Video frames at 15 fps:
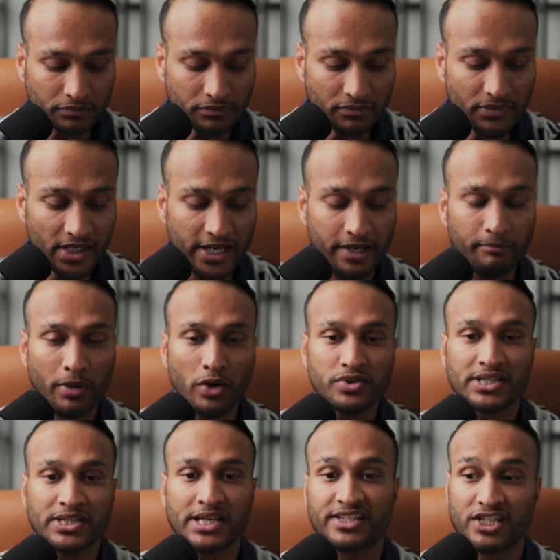in most
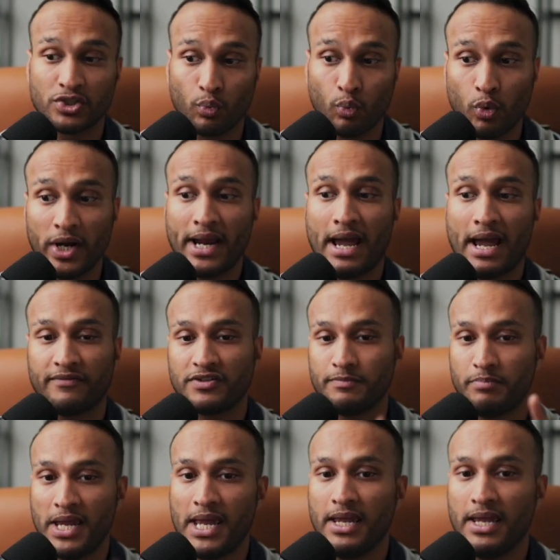cases, would have to
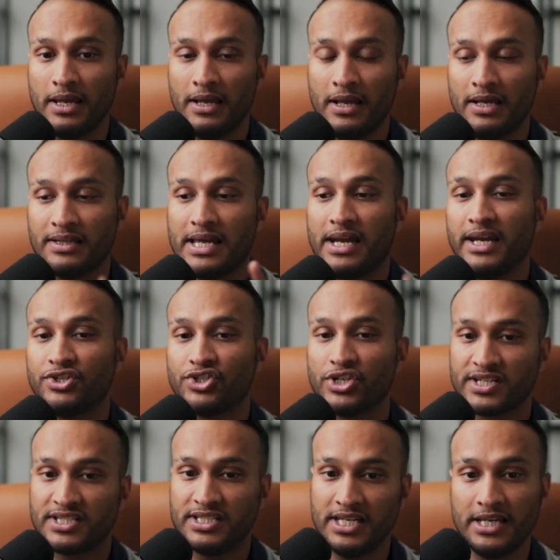pay that
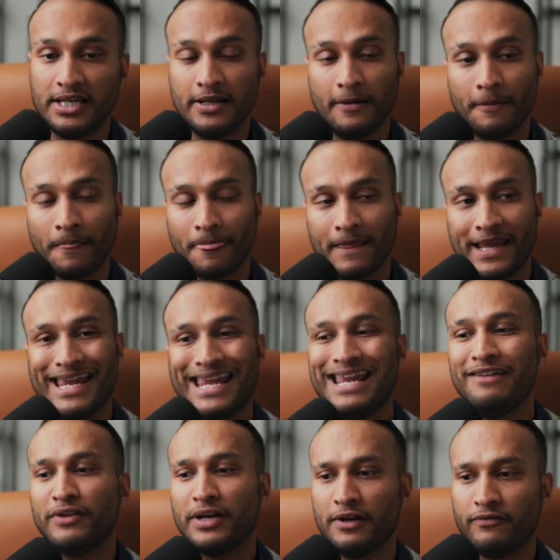HST even
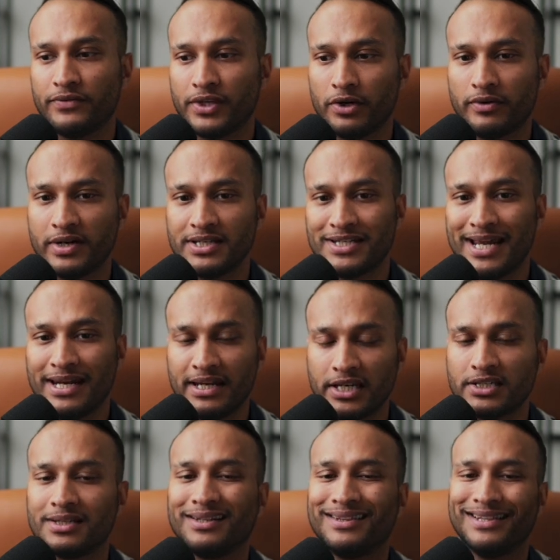if they're intending to
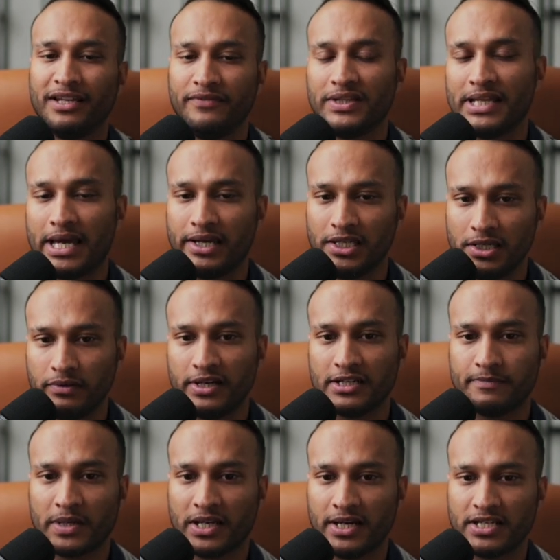live in that unit,
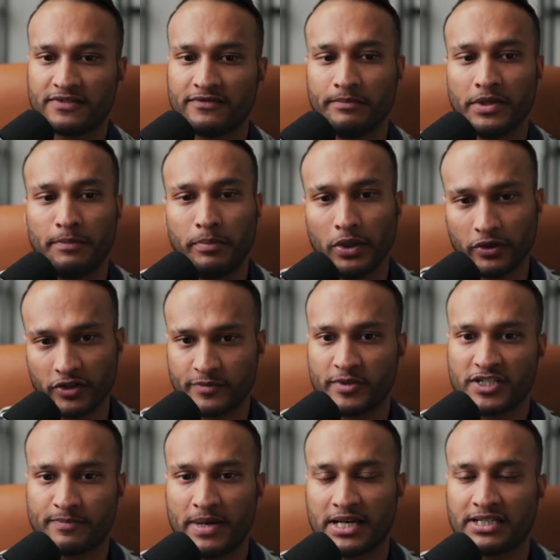because from the builder's
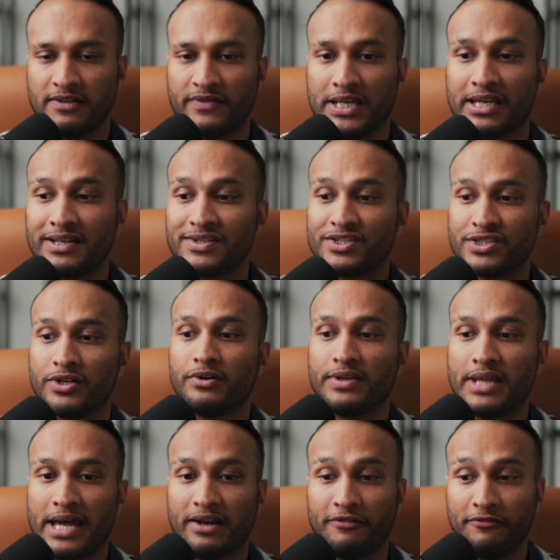perspective, they consider that a
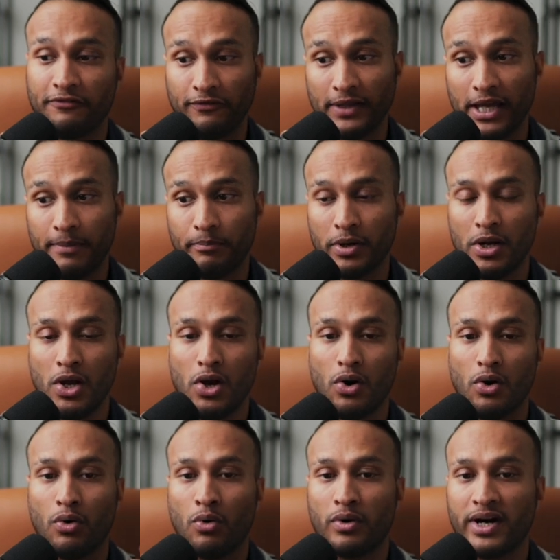flip
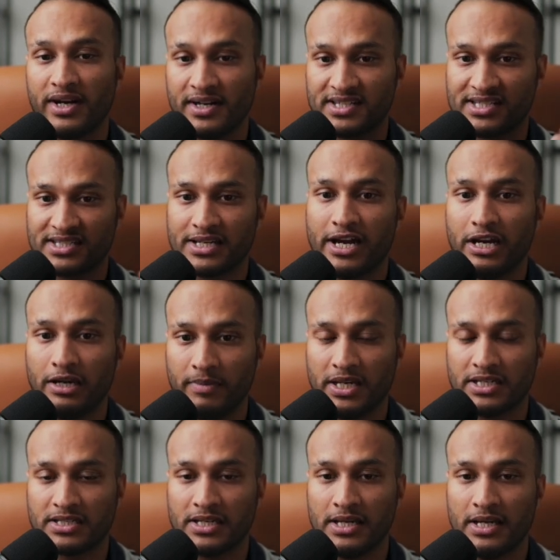or an assignment.
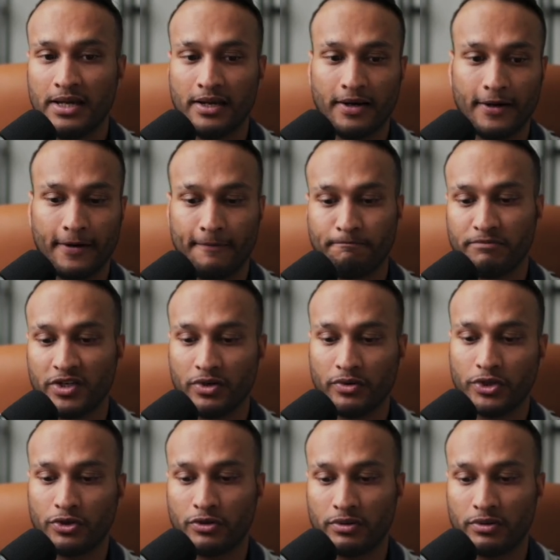They